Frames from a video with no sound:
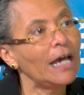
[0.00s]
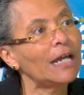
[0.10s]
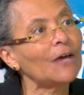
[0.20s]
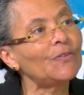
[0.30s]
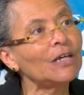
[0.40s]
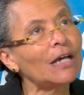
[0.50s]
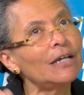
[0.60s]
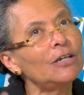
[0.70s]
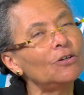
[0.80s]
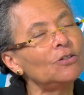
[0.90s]
And I think I
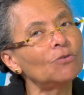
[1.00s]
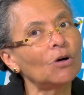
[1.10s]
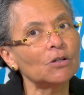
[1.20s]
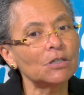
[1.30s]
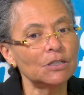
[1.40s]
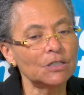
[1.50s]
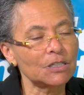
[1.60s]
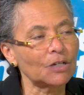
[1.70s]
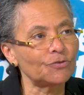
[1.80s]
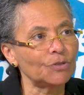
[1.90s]
hear you all in this
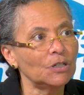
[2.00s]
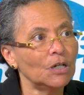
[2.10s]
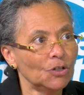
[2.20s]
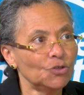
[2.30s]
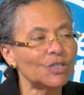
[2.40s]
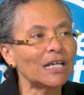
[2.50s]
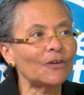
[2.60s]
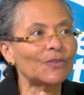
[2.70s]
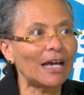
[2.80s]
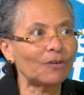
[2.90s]
country using
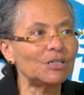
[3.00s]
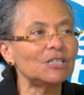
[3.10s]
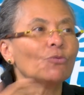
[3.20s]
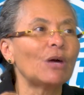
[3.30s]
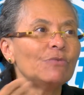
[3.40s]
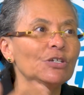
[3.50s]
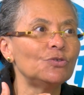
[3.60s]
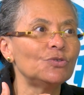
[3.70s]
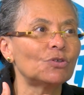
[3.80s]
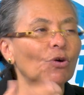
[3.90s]
health equity the way we
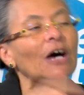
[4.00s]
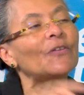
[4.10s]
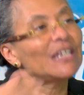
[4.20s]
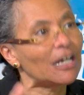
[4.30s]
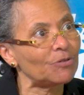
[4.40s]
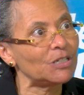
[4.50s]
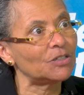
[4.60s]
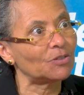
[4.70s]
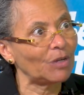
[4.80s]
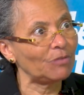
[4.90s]
use, or health
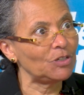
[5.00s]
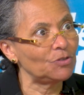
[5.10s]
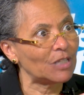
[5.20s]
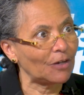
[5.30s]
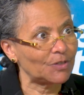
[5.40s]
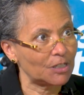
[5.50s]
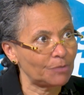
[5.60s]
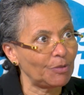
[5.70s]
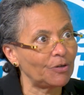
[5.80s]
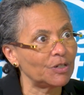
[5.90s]
inequities the way we use health
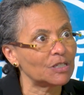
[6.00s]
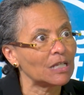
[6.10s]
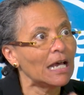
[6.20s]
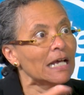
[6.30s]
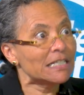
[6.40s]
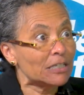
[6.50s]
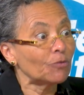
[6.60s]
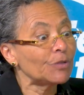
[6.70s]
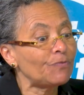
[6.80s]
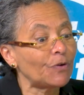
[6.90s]
disparities, still
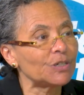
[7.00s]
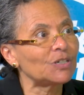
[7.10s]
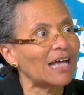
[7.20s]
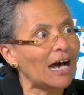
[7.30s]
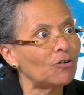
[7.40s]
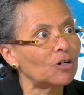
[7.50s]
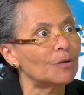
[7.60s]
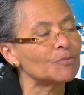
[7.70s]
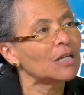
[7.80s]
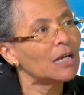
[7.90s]
referring to the
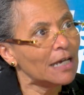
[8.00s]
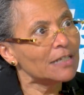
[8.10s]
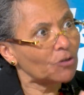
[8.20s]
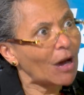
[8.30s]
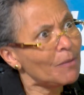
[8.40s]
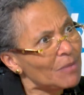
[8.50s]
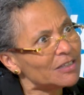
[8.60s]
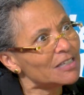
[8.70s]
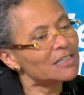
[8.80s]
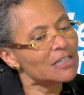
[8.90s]
outcomes. And so I make
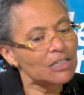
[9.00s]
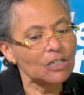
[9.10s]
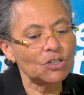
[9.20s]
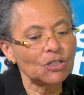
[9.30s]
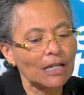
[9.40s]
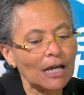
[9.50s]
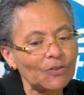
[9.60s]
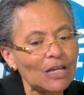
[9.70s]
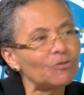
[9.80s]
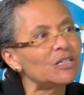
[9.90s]
this distinction that
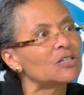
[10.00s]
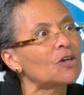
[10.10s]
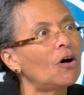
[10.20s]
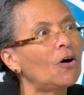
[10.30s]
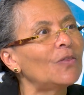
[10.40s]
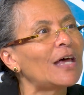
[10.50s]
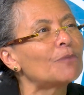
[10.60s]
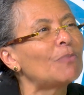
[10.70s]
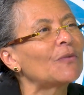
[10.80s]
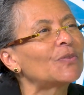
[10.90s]
health equity is all that
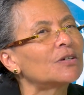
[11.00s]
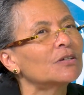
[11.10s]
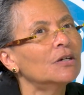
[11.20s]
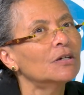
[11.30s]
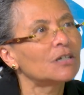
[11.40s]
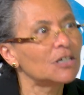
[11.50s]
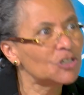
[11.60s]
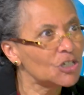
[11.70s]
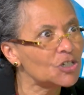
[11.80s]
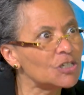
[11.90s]
about the
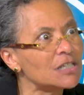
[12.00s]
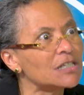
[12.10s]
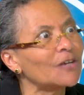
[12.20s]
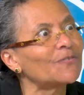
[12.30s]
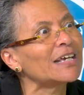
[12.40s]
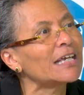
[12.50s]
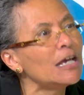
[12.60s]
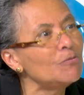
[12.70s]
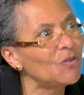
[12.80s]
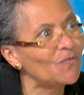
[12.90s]
conditions and stuff that
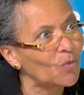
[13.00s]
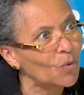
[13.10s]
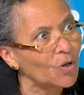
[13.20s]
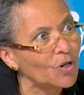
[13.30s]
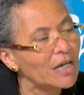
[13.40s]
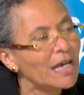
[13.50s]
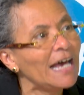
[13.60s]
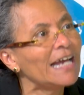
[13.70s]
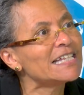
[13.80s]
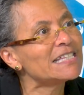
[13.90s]
came before.
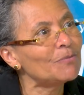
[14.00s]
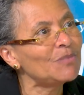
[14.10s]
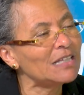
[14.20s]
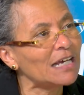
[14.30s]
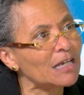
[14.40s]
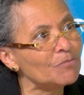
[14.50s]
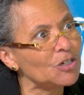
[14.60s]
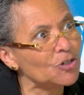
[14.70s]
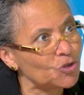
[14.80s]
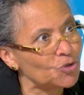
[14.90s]
And it's something that can
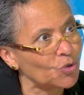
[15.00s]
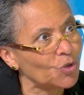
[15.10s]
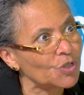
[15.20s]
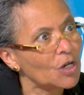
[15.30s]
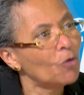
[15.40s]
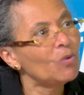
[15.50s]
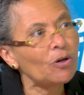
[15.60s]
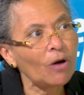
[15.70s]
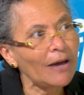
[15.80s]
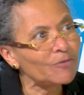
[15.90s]
be assured. We
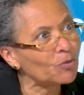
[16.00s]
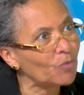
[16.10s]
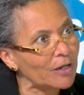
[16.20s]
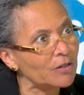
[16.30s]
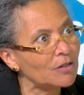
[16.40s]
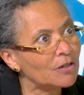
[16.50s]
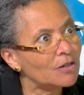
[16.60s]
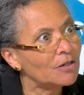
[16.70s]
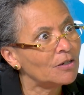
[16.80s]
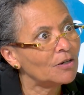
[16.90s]
don't have to wait
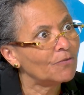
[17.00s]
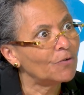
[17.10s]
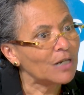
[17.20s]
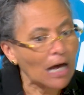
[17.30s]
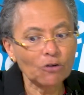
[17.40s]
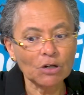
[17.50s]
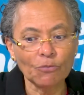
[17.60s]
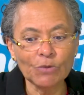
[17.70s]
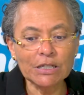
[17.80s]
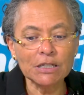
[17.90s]
for an
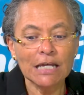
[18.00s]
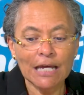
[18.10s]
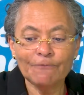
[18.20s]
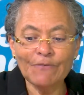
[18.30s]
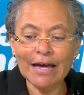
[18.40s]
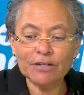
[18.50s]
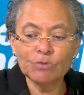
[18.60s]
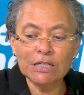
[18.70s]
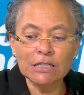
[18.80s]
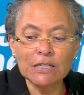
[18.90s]
outcome. We can, in fact,
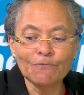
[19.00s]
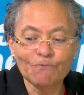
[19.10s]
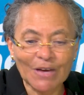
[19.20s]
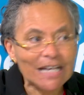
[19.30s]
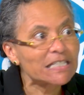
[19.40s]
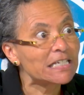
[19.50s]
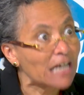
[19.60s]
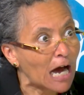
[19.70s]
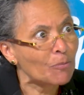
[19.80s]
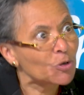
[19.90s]
we can invest in
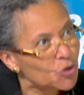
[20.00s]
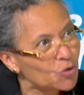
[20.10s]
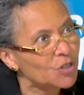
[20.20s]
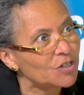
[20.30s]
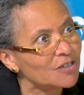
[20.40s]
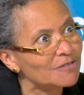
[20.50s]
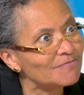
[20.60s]
opportunity.